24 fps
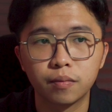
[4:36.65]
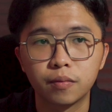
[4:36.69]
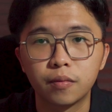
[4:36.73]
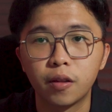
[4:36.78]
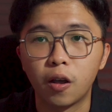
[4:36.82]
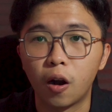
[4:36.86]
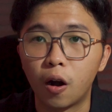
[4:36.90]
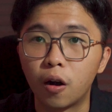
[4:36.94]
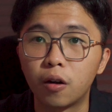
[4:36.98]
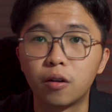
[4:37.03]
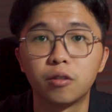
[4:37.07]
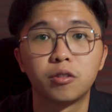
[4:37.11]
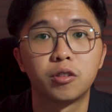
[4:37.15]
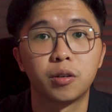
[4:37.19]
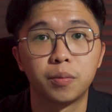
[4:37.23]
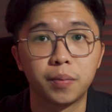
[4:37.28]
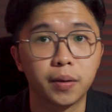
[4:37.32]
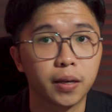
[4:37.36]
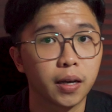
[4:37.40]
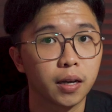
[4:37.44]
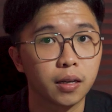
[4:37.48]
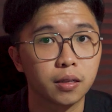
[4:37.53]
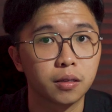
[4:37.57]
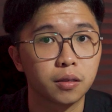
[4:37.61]
they are a
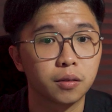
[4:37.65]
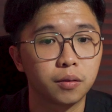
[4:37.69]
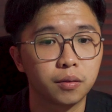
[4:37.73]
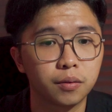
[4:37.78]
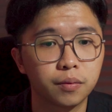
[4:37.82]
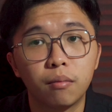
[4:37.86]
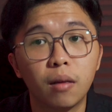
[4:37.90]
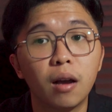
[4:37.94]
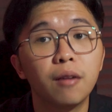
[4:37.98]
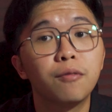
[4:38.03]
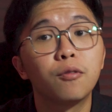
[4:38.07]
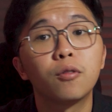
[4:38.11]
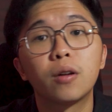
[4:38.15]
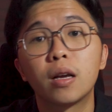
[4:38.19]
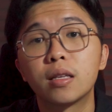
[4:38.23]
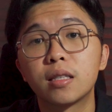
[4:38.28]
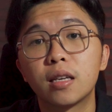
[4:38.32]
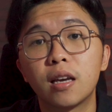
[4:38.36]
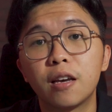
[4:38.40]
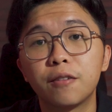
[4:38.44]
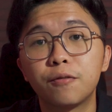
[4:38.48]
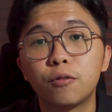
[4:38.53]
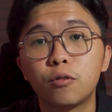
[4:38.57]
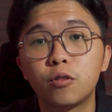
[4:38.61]
tripping hazard. My phone has a
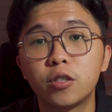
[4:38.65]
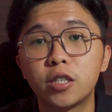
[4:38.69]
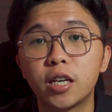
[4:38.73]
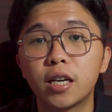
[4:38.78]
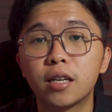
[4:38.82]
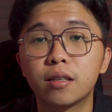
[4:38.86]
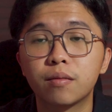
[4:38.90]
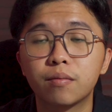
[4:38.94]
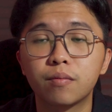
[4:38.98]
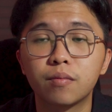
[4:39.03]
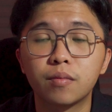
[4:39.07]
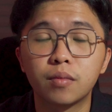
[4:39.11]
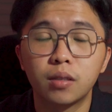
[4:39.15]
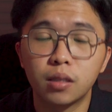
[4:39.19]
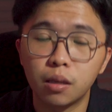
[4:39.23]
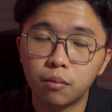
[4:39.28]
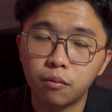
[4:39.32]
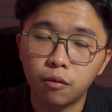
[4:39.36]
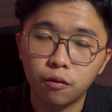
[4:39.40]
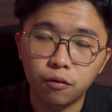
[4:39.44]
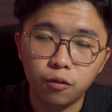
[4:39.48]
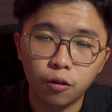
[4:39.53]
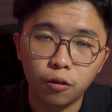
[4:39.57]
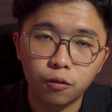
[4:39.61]
headphone jack,
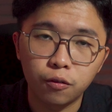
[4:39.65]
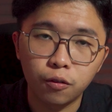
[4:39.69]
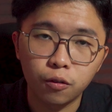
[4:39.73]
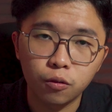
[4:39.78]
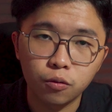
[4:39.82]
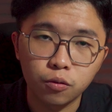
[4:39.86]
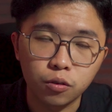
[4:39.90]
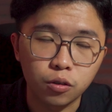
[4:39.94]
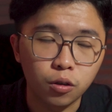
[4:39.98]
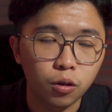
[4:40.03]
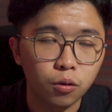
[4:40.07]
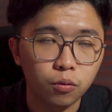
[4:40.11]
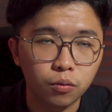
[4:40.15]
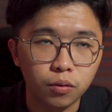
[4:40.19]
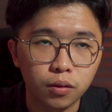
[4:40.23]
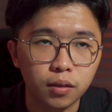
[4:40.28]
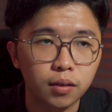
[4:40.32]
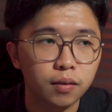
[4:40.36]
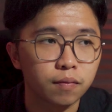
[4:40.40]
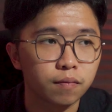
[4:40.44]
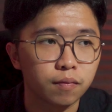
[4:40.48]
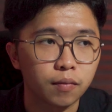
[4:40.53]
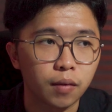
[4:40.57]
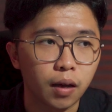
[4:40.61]
some of your phones don't,
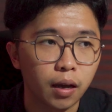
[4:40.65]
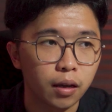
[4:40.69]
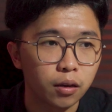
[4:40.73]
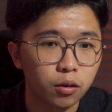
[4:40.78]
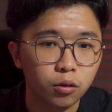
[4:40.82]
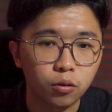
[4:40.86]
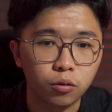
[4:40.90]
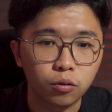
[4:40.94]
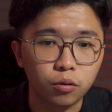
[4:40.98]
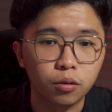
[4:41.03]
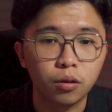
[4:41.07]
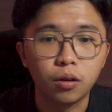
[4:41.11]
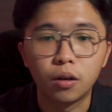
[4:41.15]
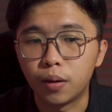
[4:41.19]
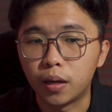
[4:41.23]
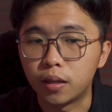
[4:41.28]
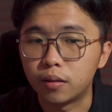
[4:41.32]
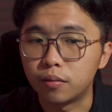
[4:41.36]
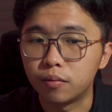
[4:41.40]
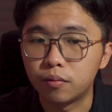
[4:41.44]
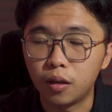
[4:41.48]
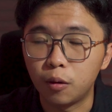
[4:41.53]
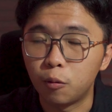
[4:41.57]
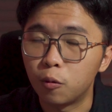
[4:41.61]
I know,
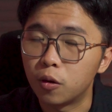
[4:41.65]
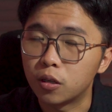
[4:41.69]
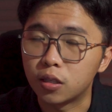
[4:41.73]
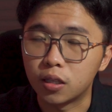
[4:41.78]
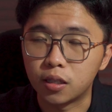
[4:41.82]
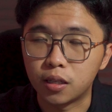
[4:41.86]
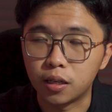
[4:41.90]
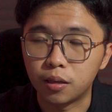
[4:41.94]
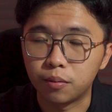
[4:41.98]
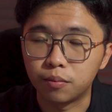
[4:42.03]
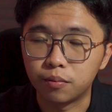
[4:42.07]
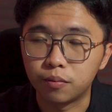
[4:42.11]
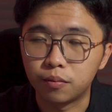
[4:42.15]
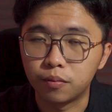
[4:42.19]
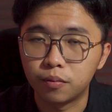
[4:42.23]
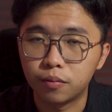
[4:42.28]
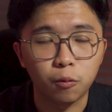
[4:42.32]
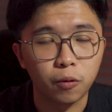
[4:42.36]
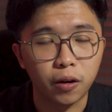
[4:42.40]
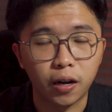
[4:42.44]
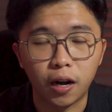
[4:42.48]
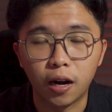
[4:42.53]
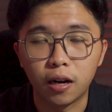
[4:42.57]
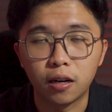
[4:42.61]
but it works the same
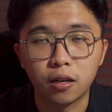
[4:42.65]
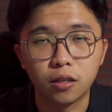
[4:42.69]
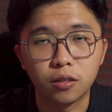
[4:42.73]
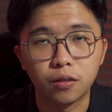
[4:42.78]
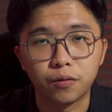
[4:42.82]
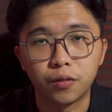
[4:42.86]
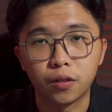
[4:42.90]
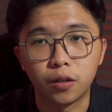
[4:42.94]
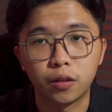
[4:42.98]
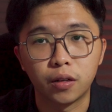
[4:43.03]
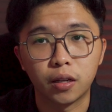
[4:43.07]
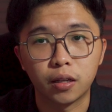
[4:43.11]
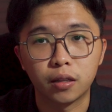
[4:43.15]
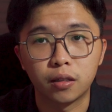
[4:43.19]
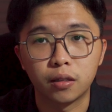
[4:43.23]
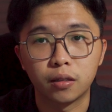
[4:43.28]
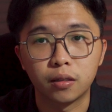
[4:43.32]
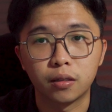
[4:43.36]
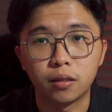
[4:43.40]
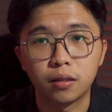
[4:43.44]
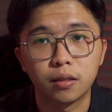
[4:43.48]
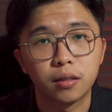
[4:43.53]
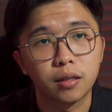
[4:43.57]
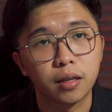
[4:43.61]
regardless of the
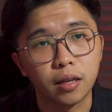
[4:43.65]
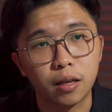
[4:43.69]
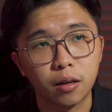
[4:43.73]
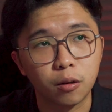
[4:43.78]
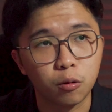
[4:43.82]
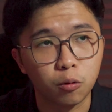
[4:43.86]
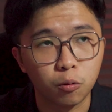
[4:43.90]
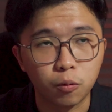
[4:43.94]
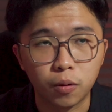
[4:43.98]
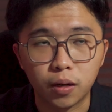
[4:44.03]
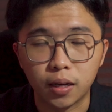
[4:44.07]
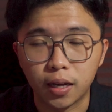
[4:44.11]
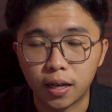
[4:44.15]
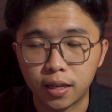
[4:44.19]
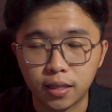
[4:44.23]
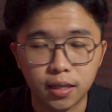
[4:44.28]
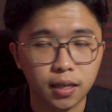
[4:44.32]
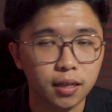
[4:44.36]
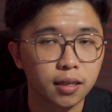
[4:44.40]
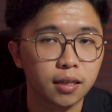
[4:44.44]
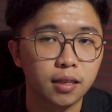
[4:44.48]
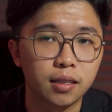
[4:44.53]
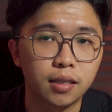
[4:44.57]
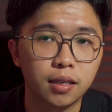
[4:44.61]
connector it will work
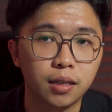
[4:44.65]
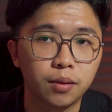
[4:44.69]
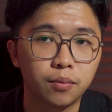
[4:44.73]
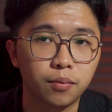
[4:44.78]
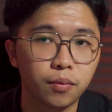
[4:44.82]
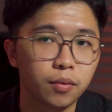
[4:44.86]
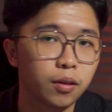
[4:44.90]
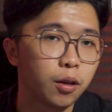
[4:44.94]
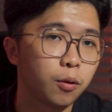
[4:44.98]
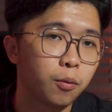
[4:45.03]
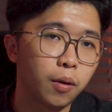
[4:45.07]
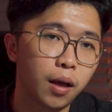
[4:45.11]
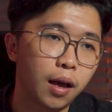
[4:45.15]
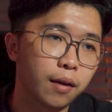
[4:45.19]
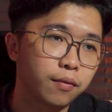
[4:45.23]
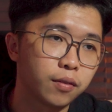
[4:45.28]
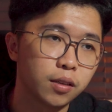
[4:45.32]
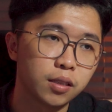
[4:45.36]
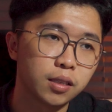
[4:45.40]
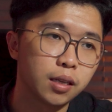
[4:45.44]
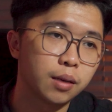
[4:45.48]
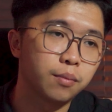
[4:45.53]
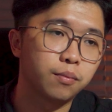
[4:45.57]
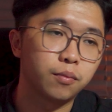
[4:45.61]
exactly the same. They will have
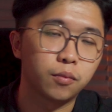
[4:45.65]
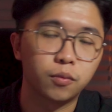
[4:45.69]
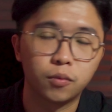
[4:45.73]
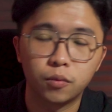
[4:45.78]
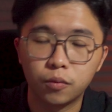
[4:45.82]
the same